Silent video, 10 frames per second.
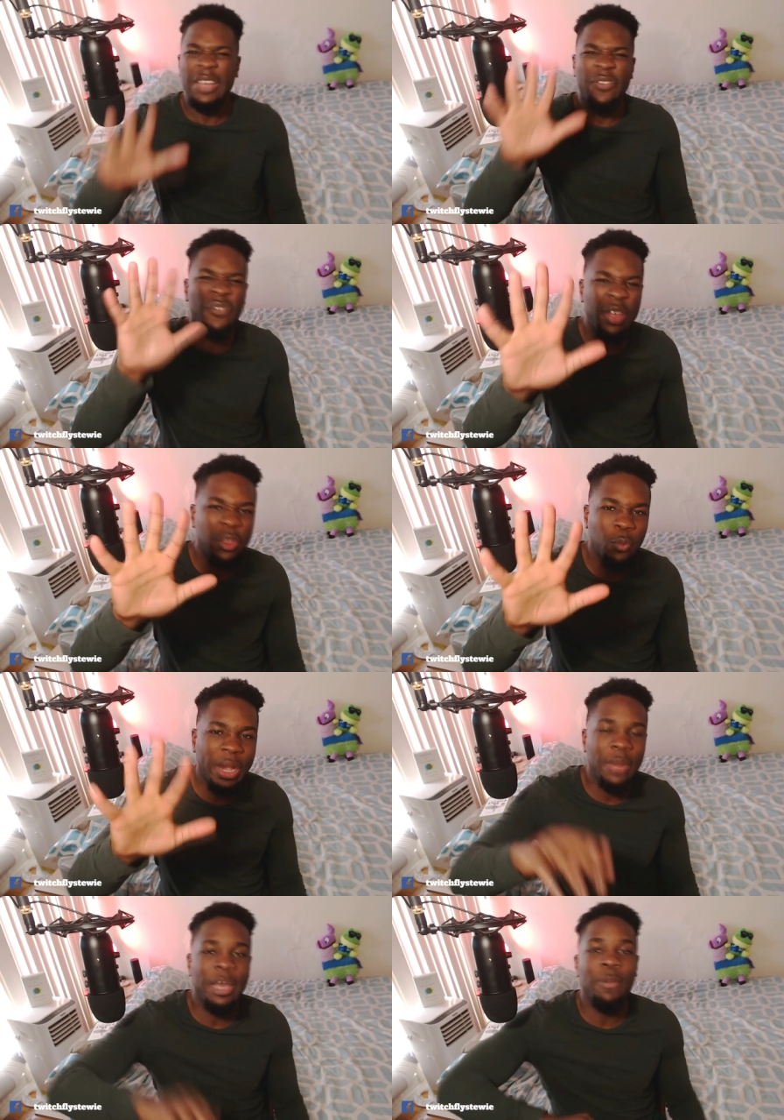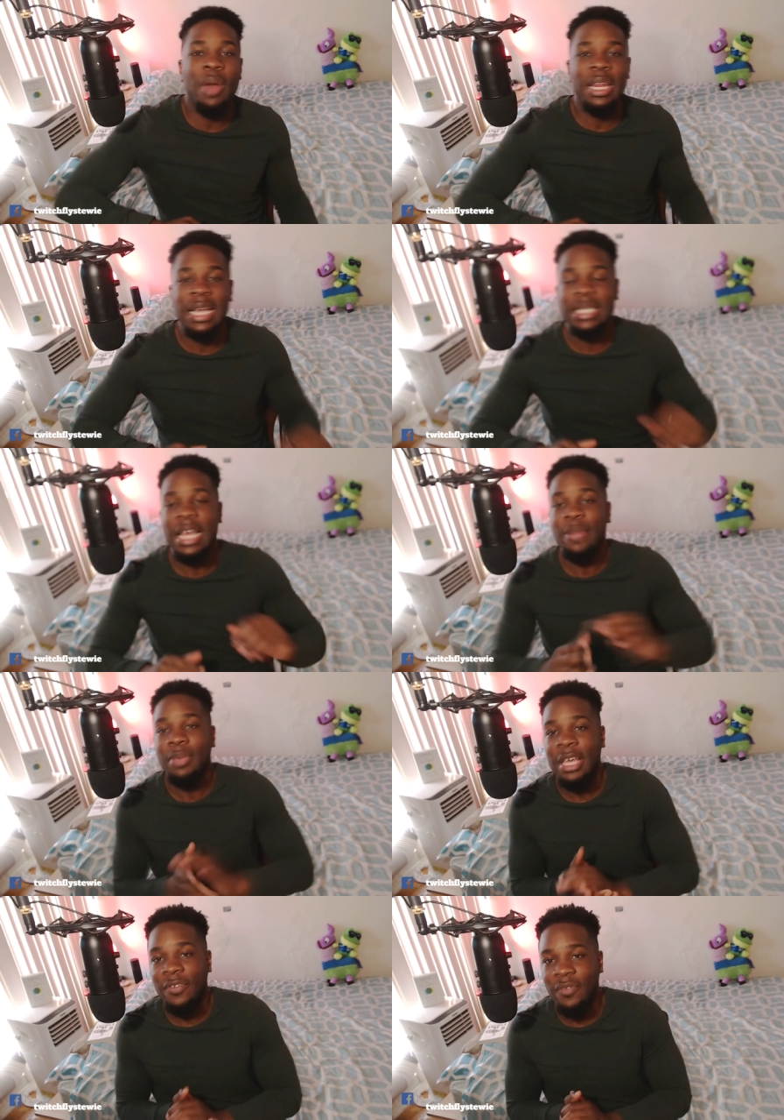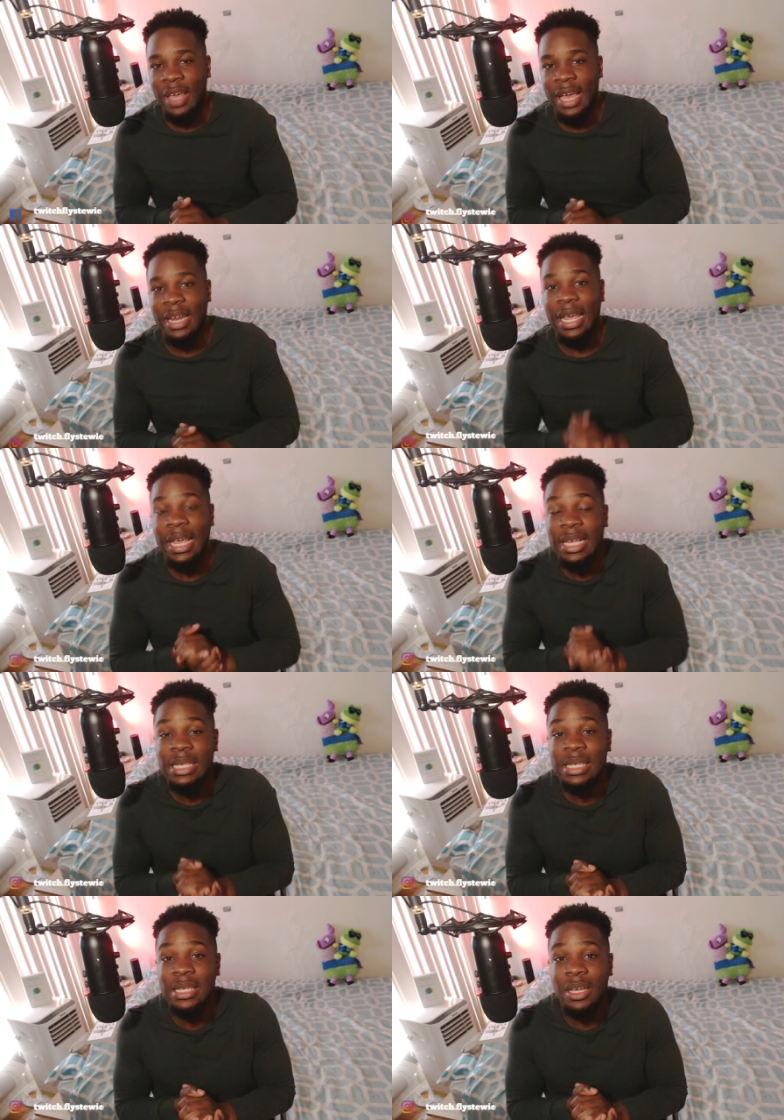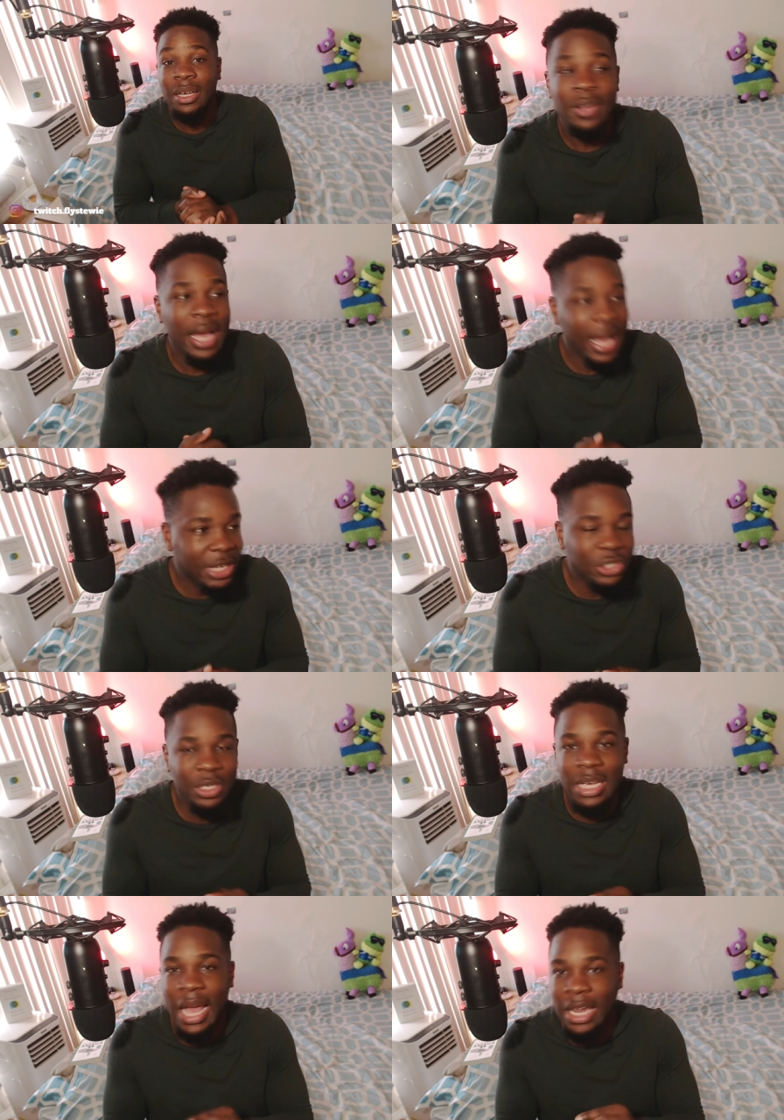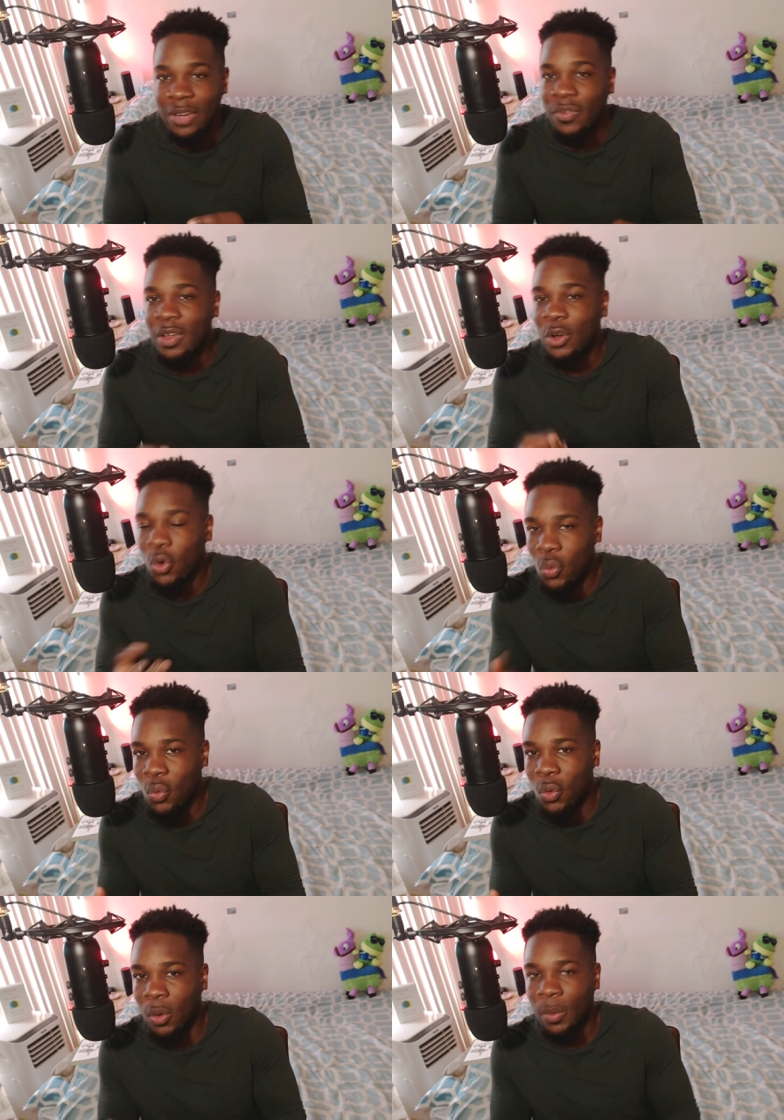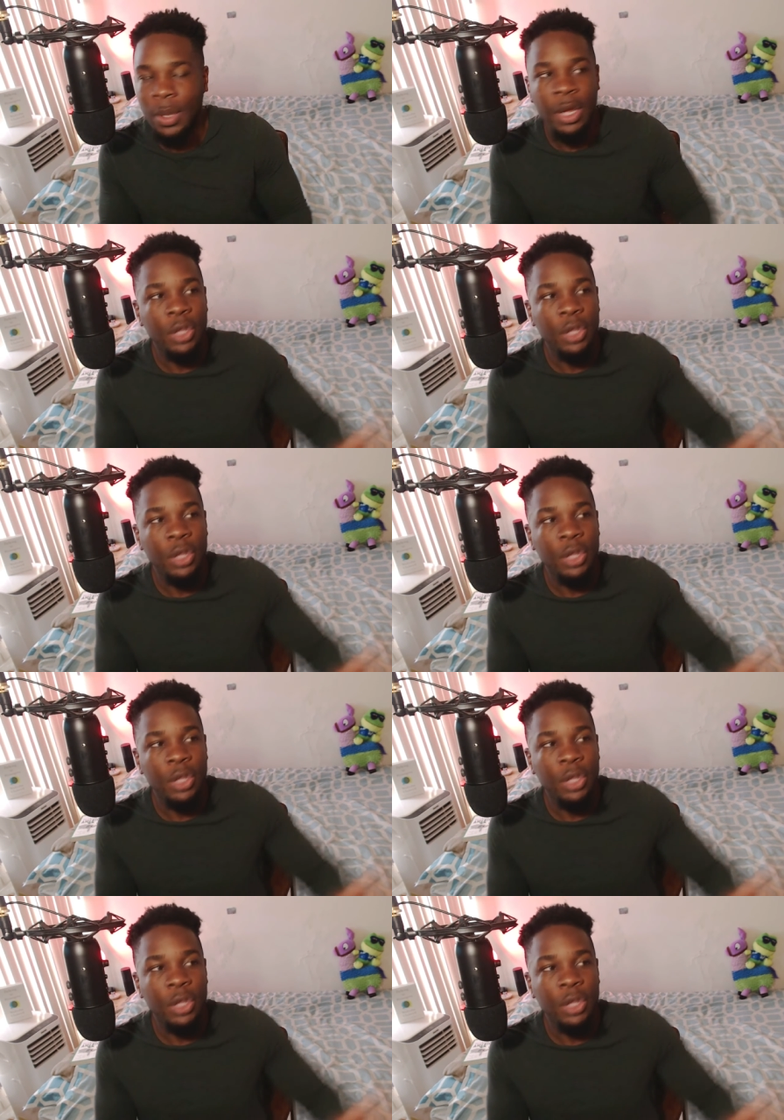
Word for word: The fifth way to make money as an N B A fan is actually kind of cool.